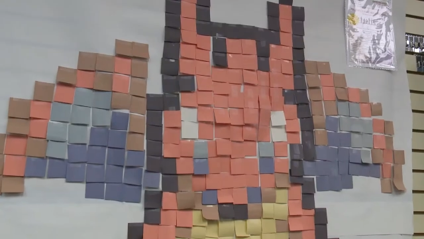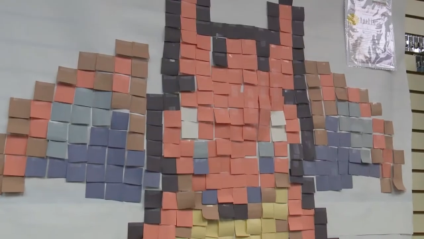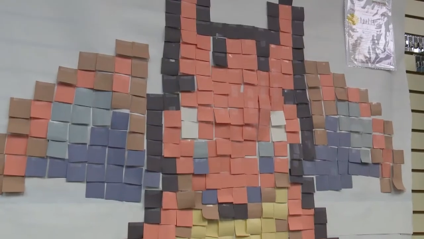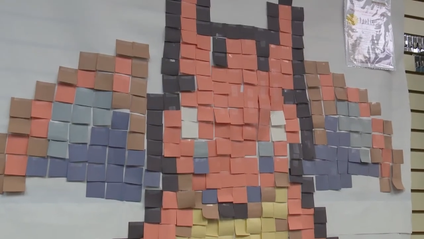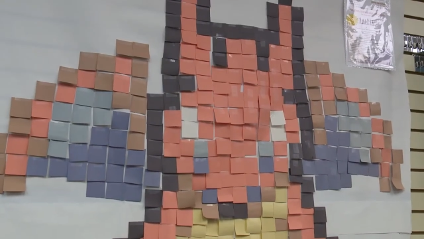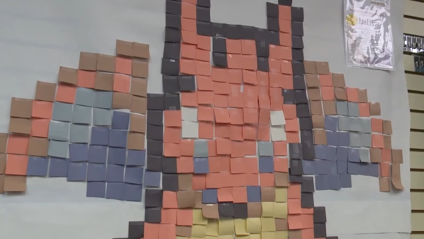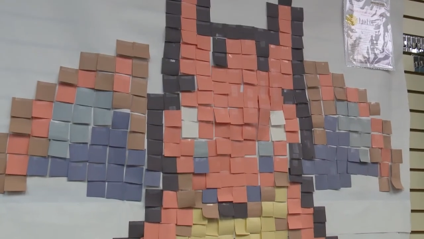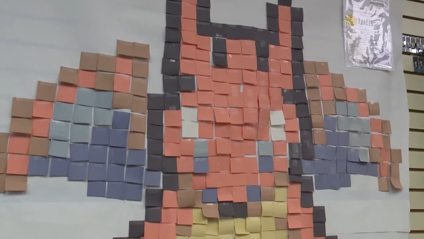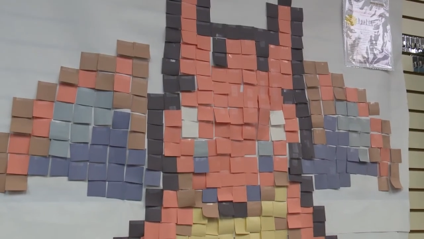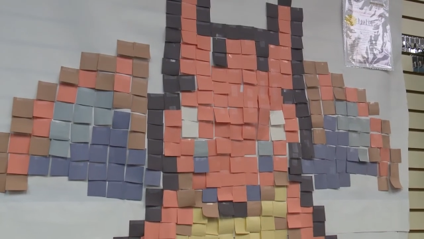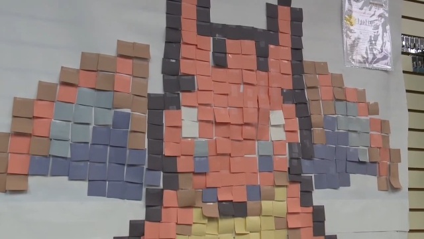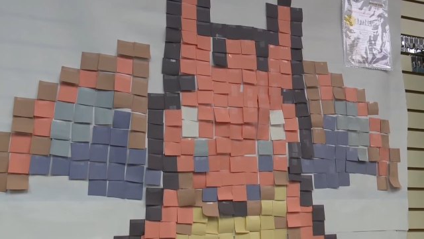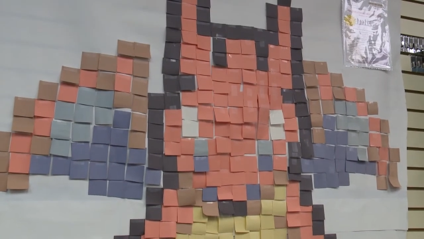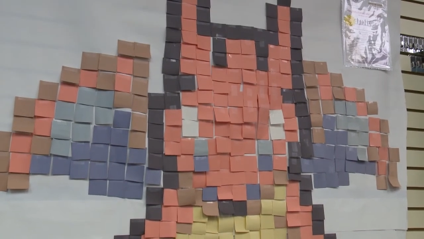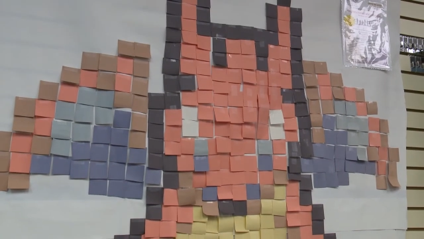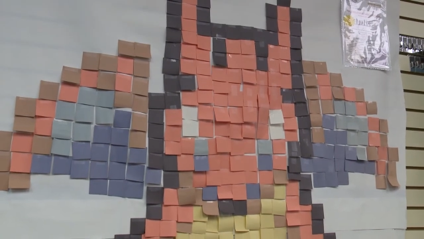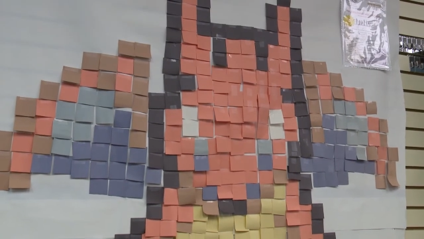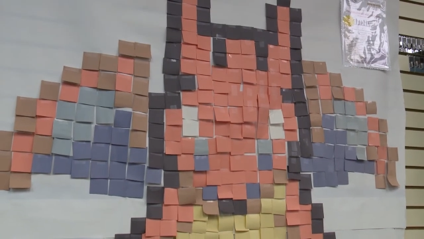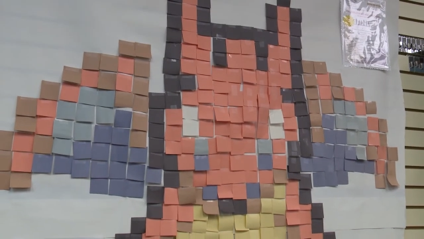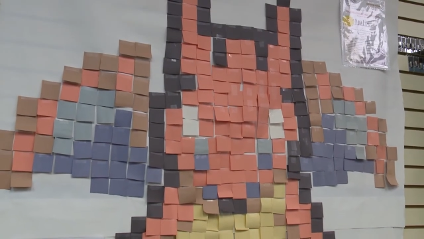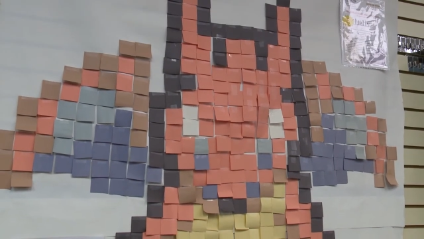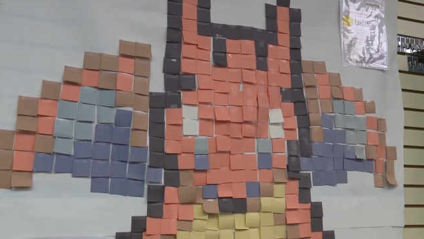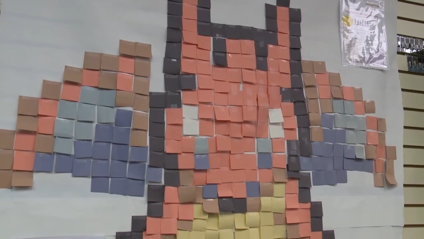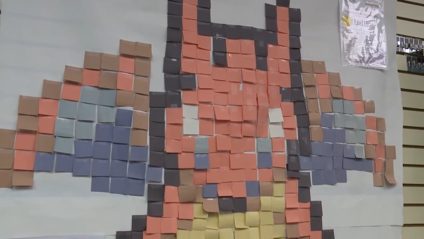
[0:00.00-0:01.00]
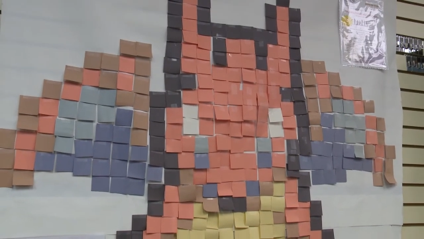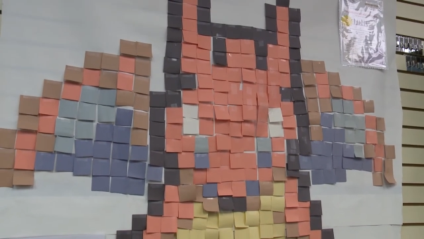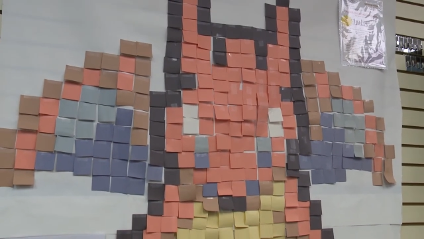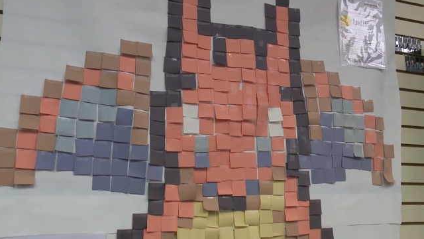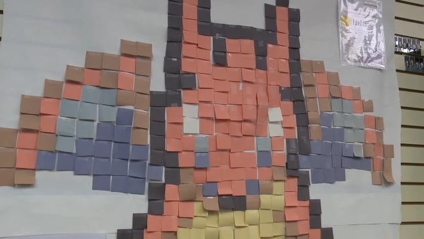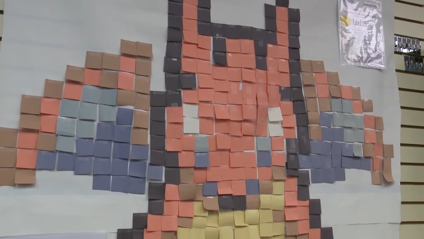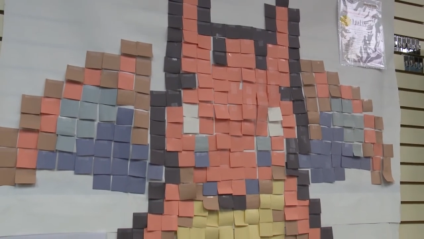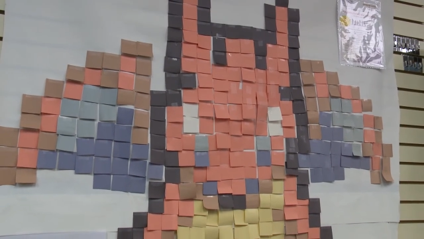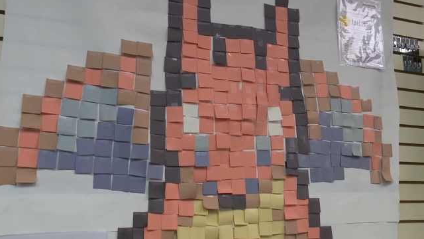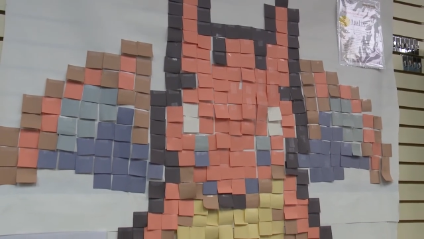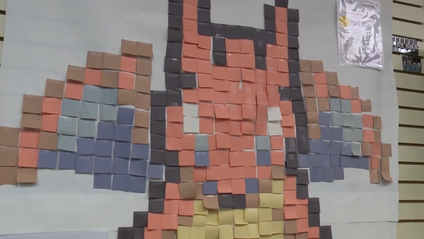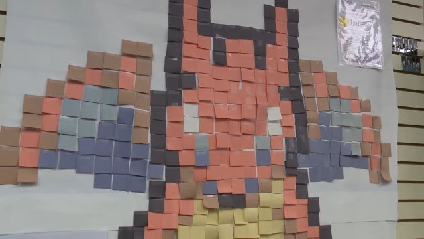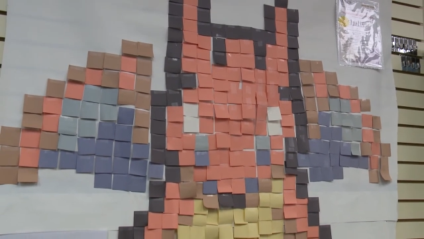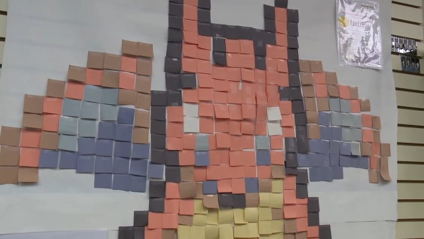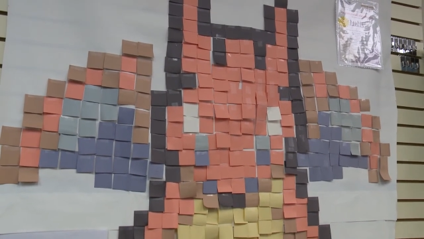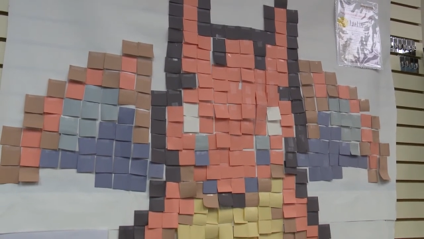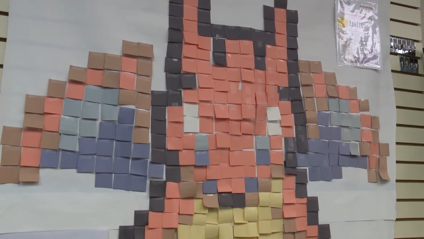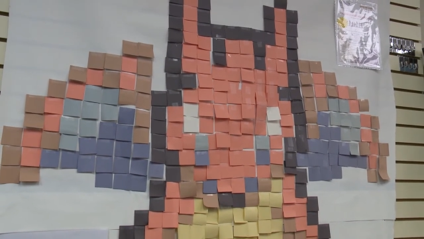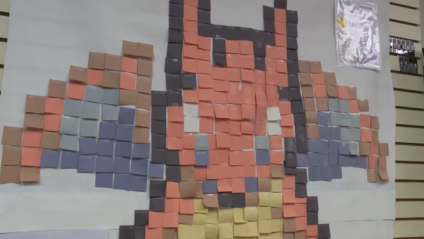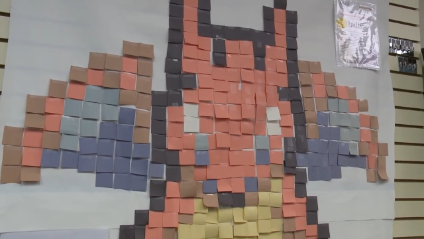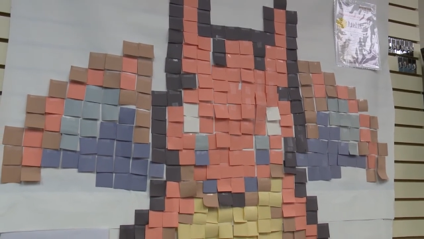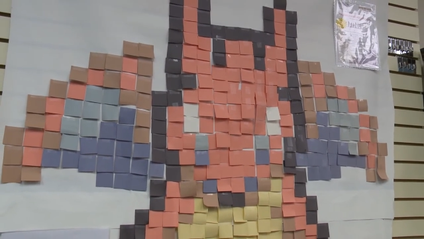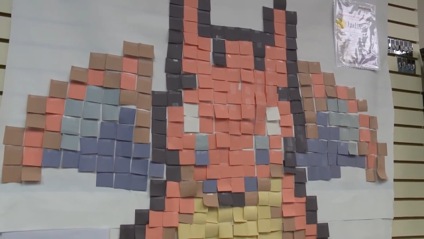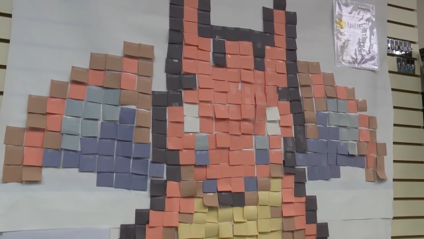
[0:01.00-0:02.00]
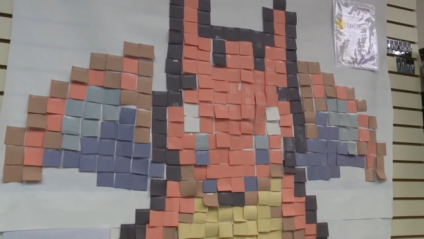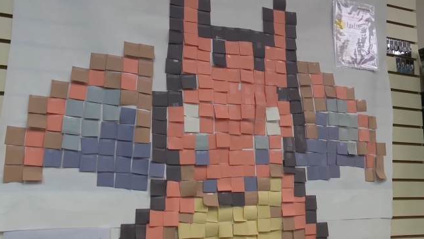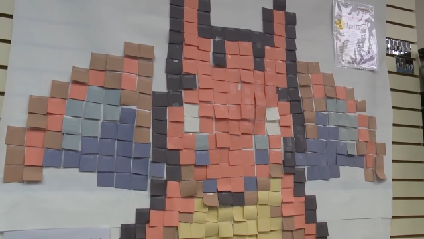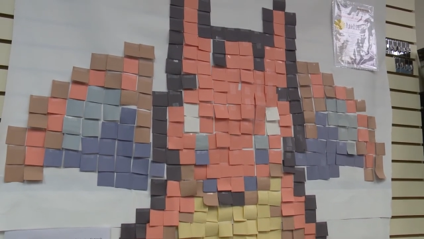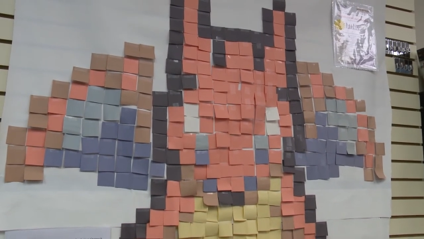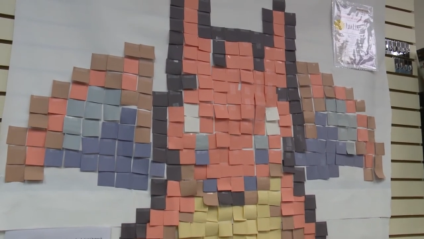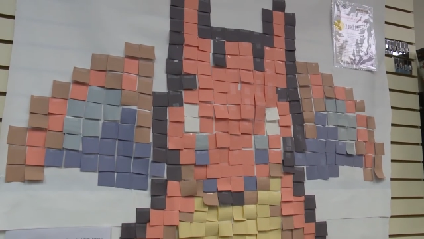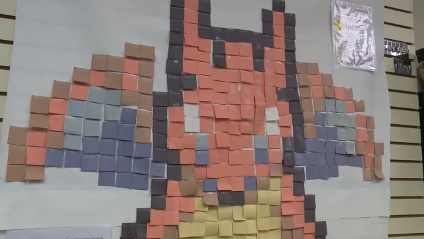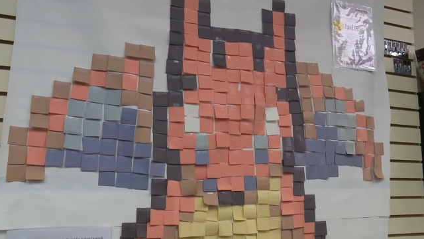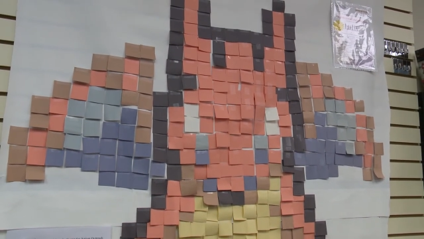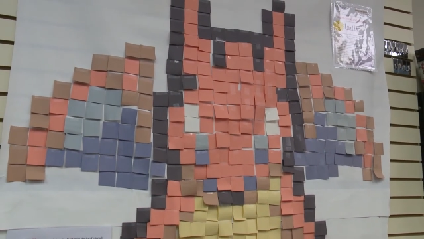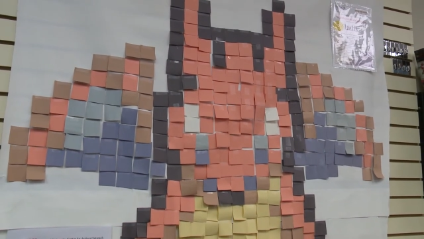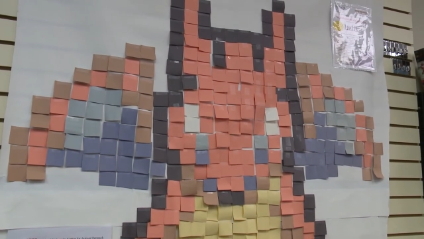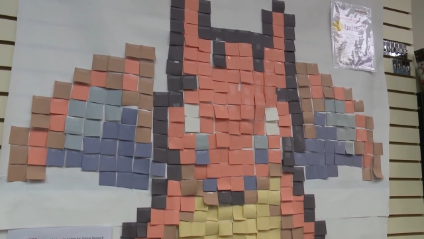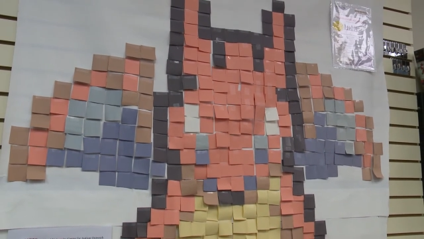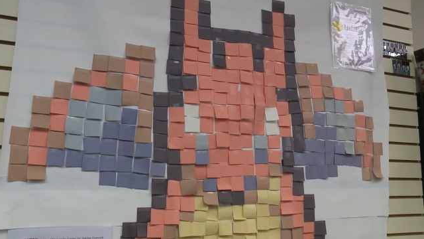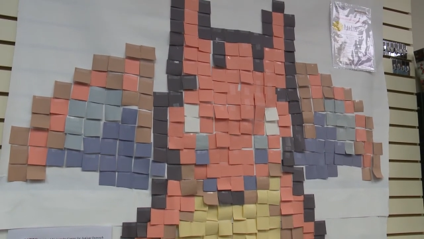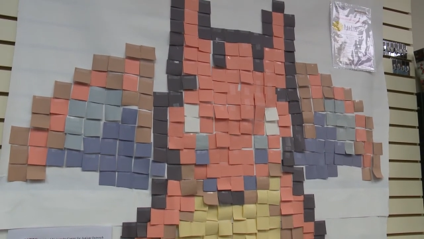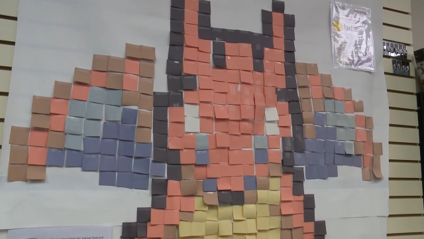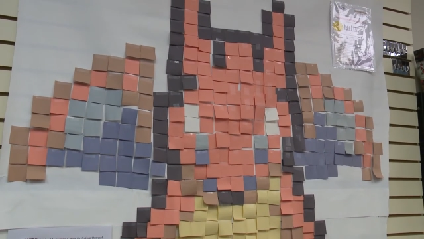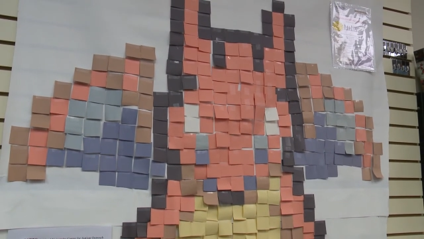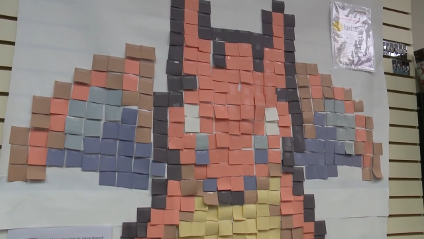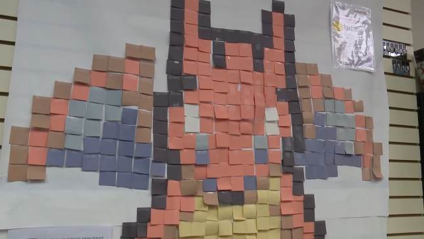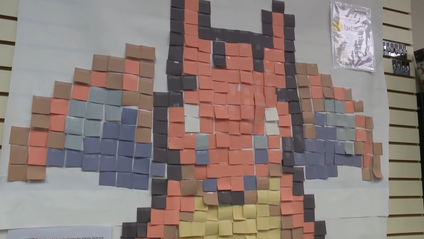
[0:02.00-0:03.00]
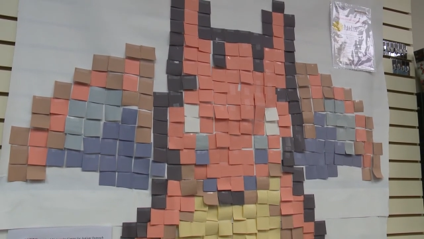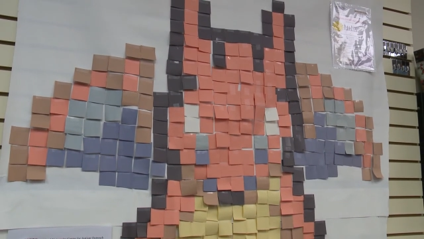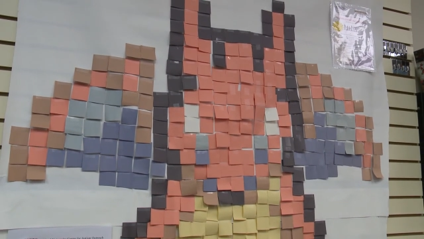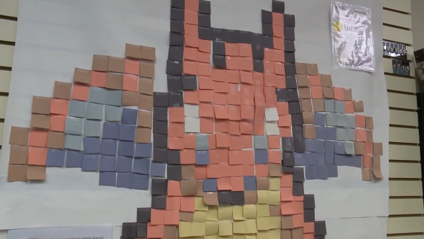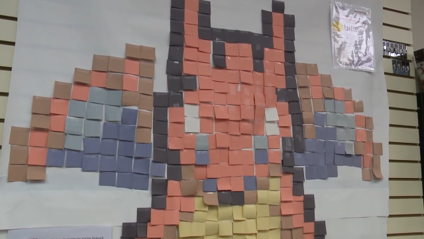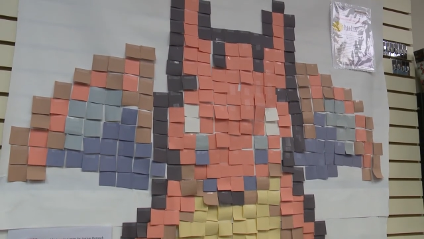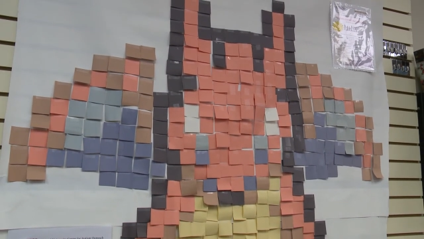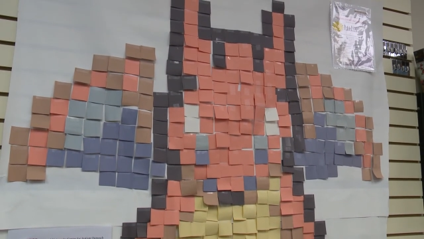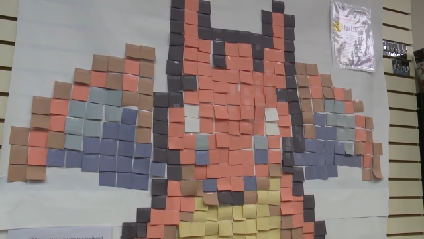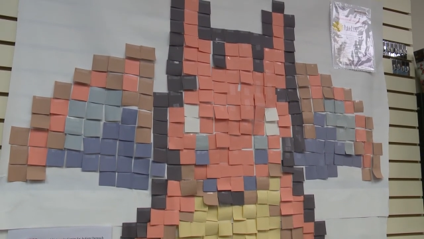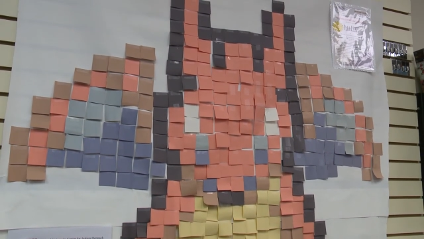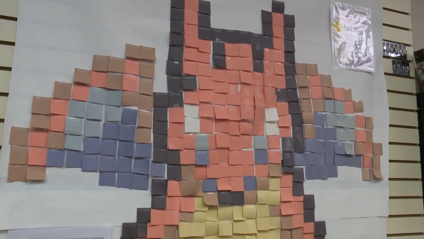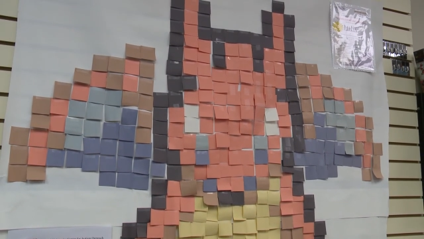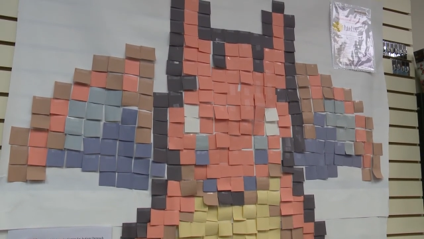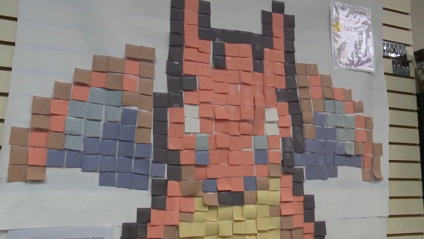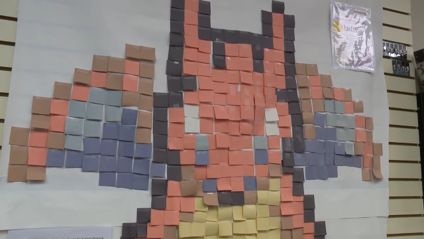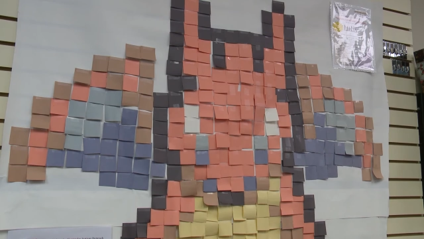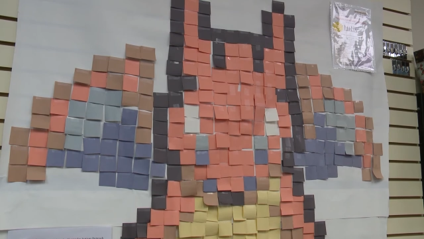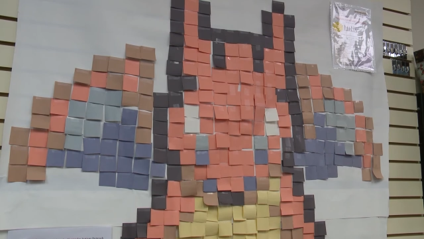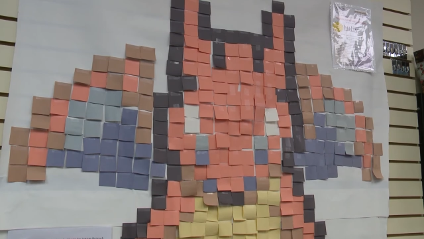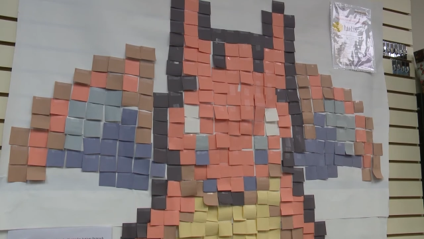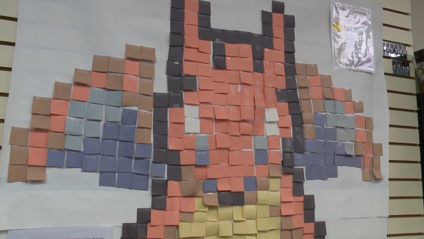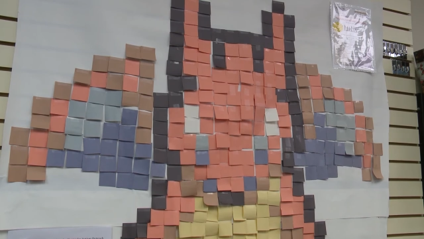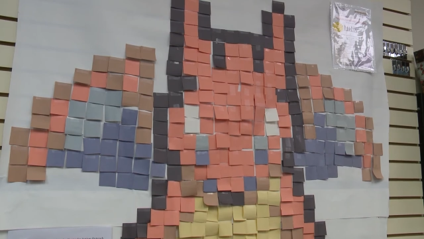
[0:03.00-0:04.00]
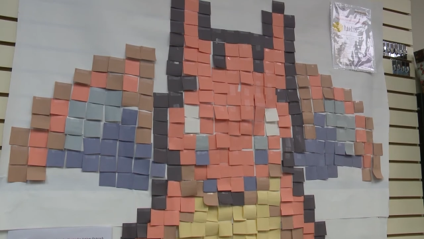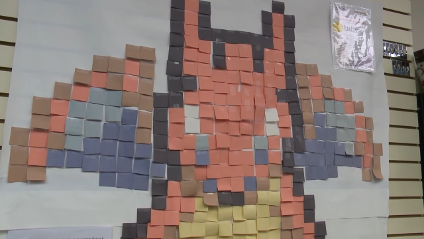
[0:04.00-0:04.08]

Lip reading: No face is visible, so there are no lips to read.